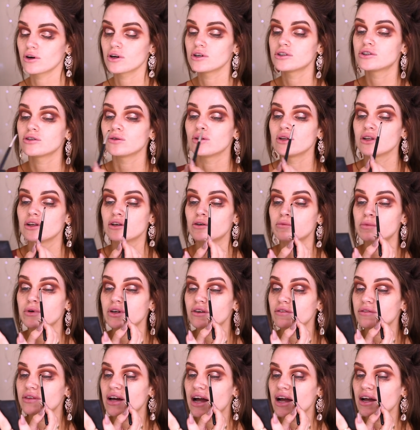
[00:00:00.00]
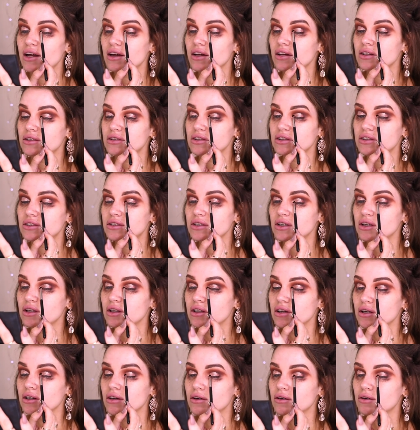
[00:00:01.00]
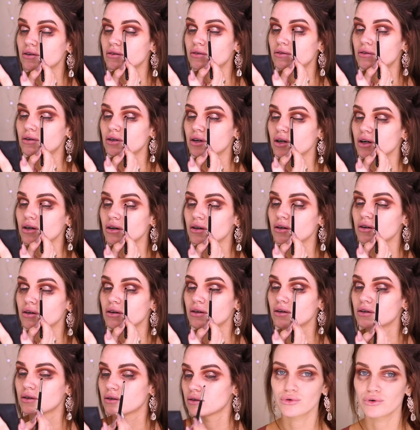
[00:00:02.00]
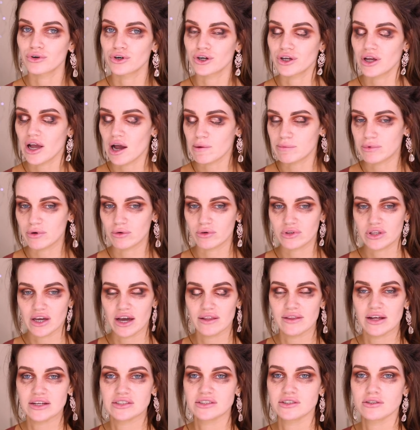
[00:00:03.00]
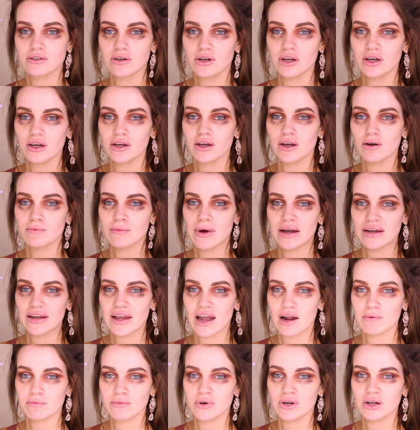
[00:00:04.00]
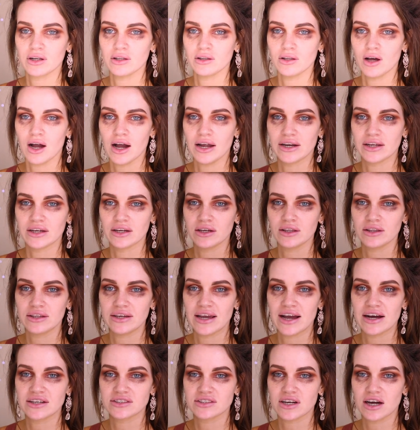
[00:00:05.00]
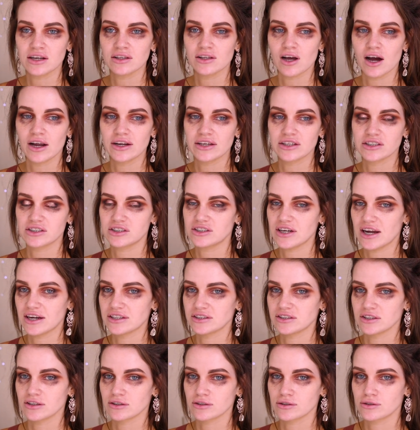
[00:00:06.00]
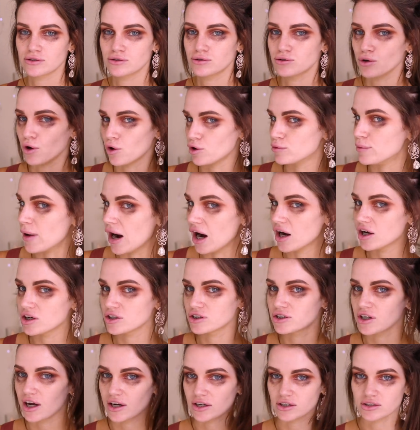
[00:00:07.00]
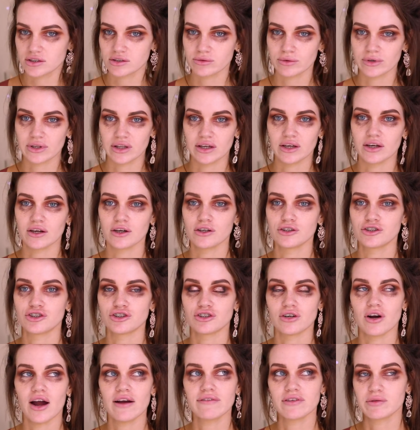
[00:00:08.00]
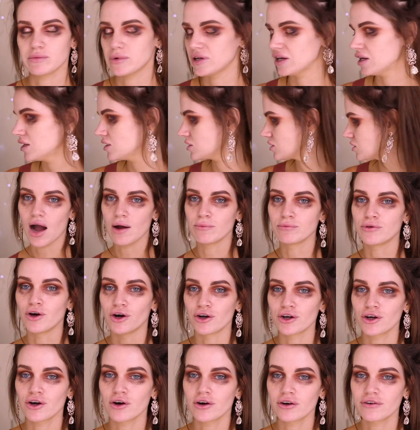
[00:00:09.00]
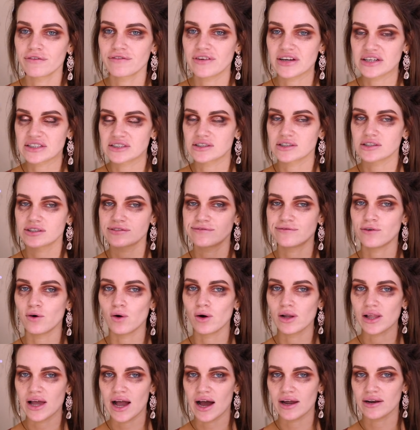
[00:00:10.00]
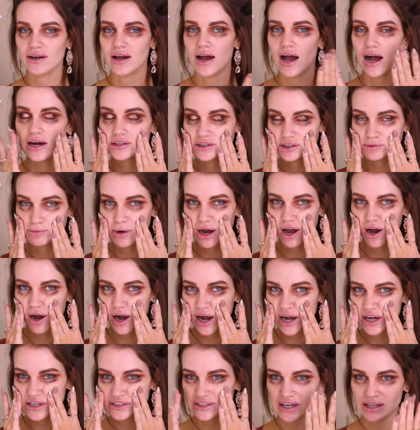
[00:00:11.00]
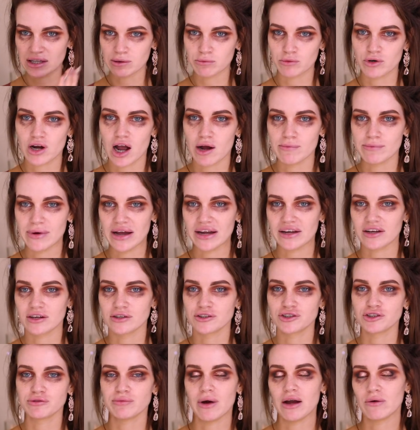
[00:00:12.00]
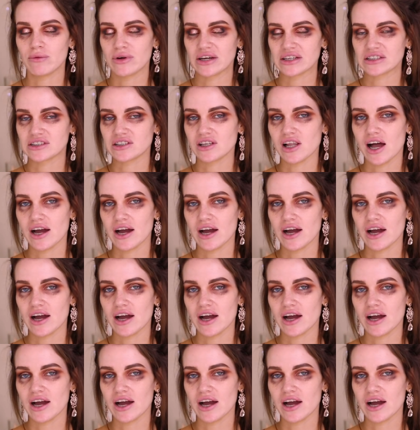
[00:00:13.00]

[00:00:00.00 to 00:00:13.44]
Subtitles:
going to do a little bit of that just in the inner corner. Pretty happy with how that's looking. My camera lighting, the outside lighting is changing so much and it's really driving me nuts. I'm going to go and fix this fallout under my eyes and then we'll come back and do my winged